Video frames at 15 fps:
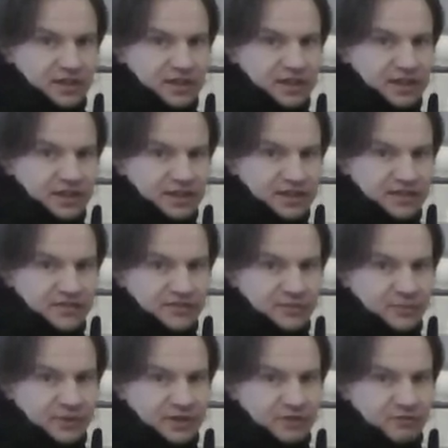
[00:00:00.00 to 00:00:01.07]
and this
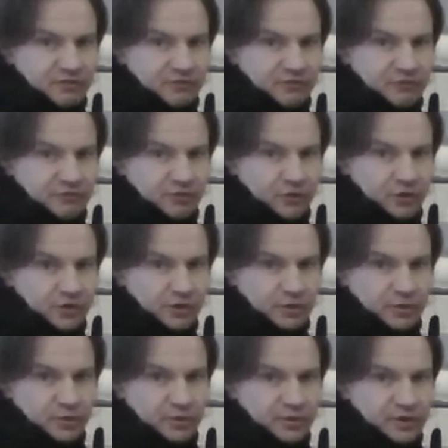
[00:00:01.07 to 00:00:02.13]
one
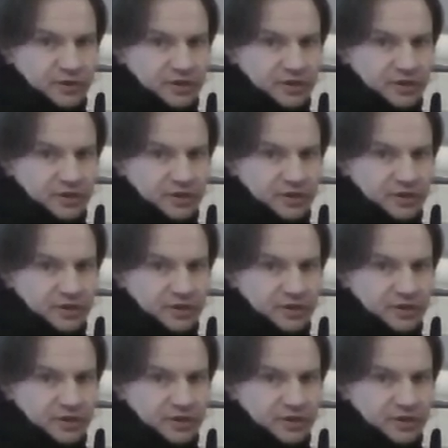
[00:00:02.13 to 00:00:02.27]
follow